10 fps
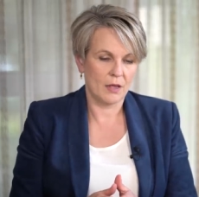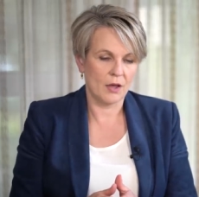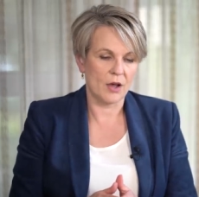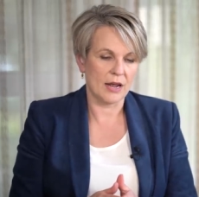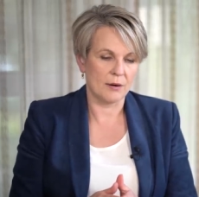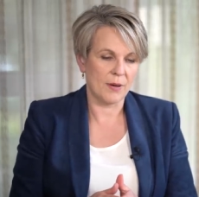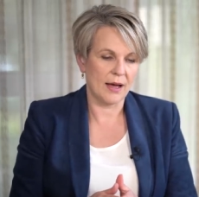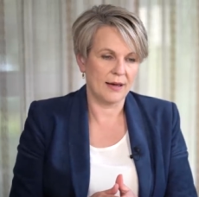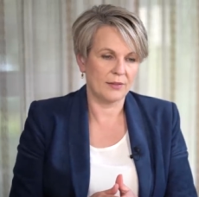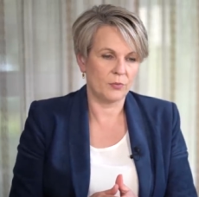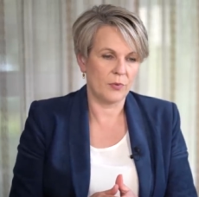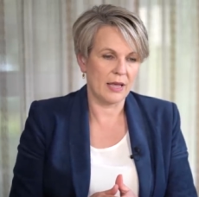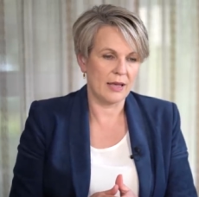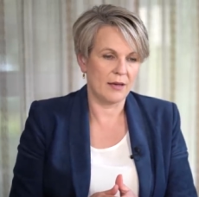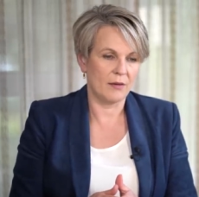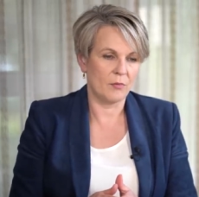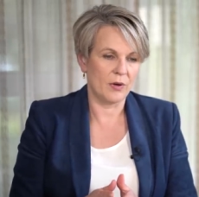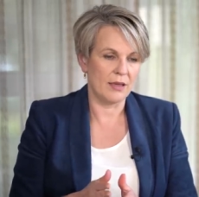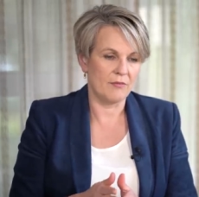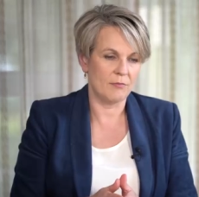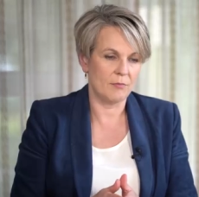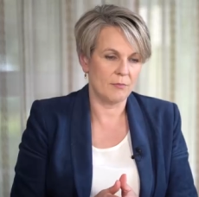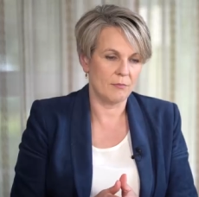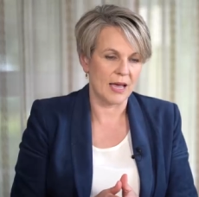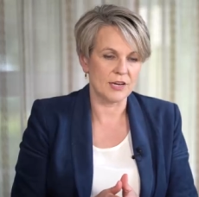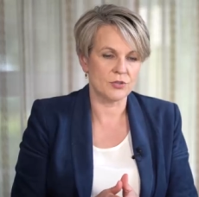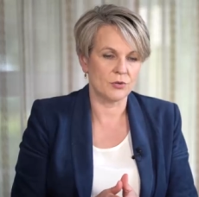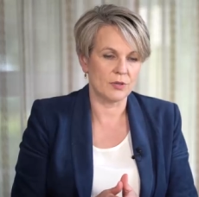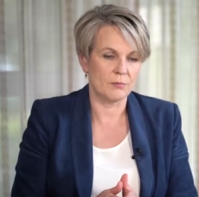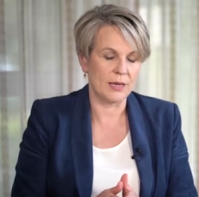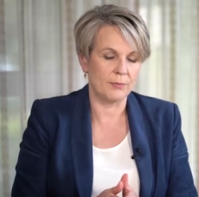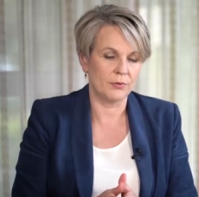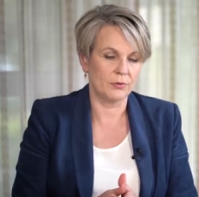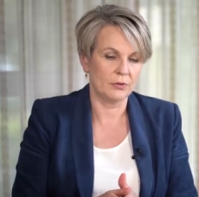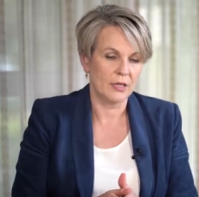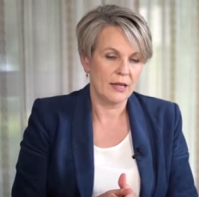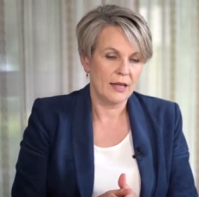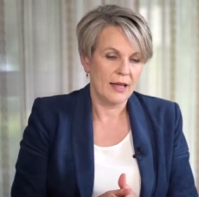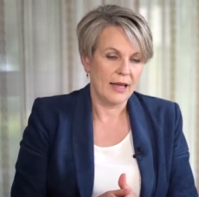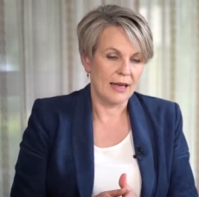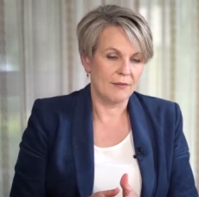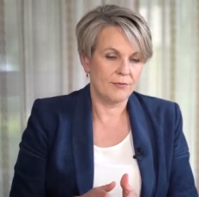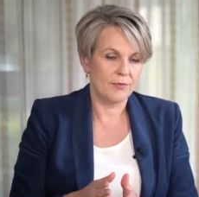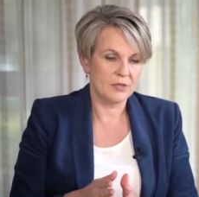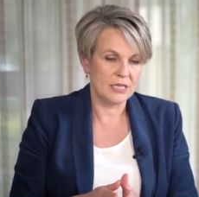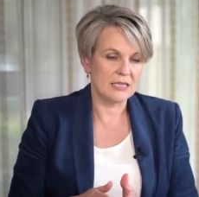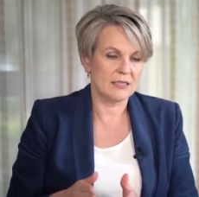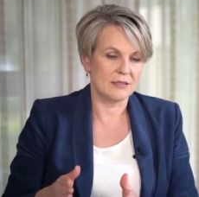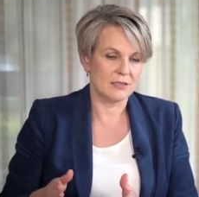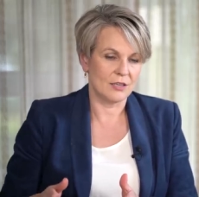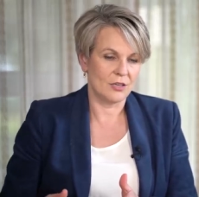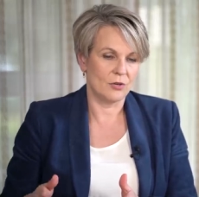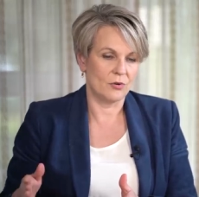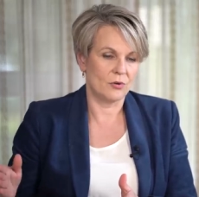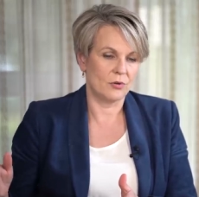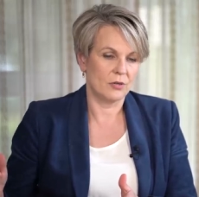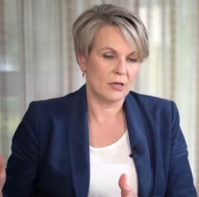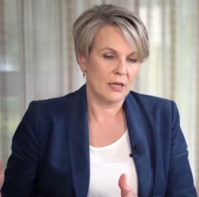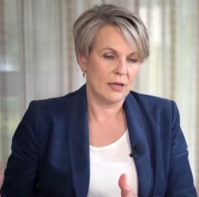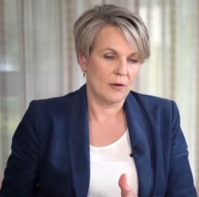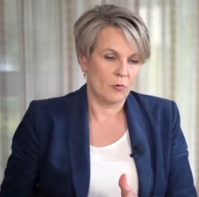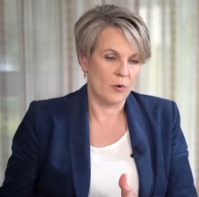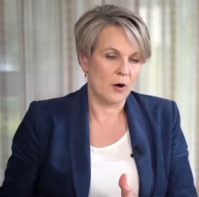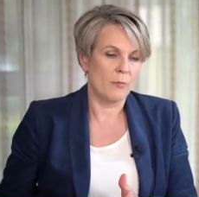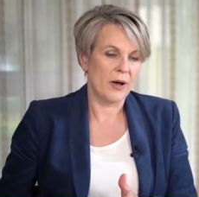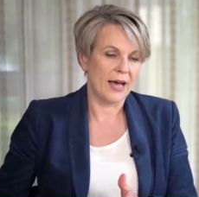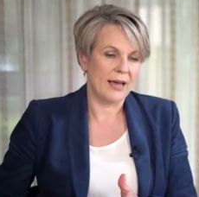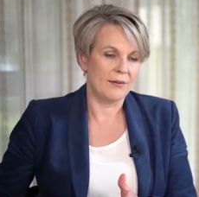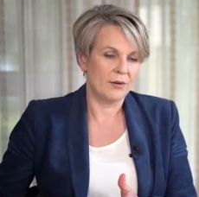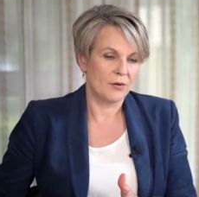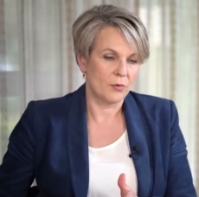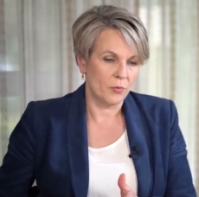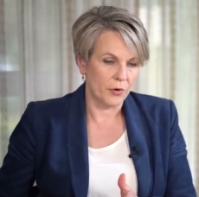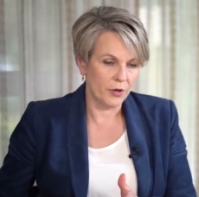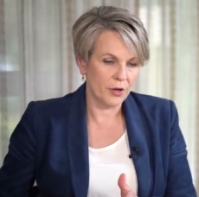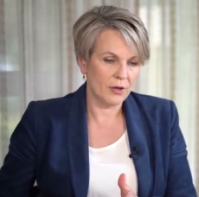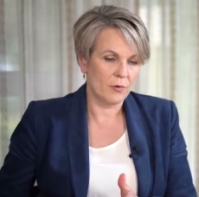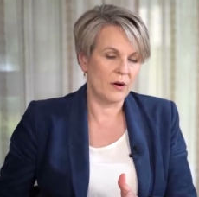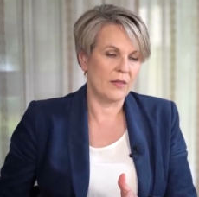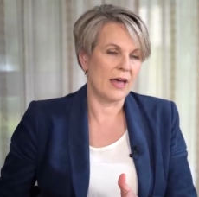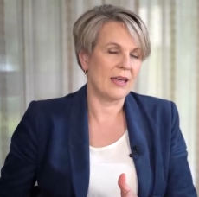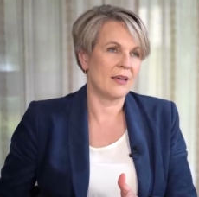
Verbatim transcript: go down a path where we make sure that people have decent, secure, well paid work where they